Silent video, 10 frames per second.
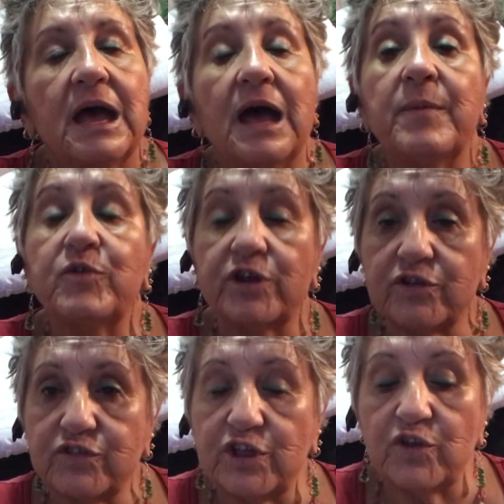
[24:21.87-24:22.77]
I'm going to
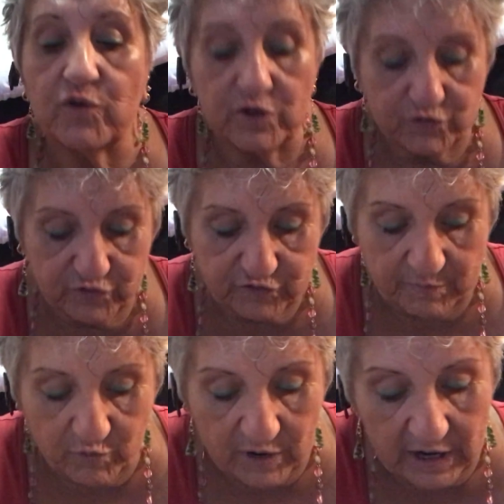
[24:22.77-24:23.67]
continue going to AC
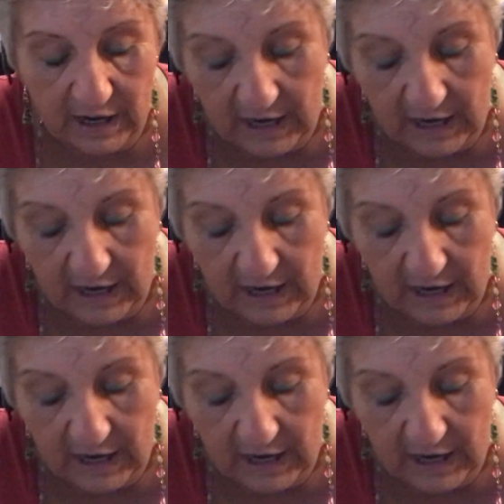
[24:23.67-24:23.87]
Moore.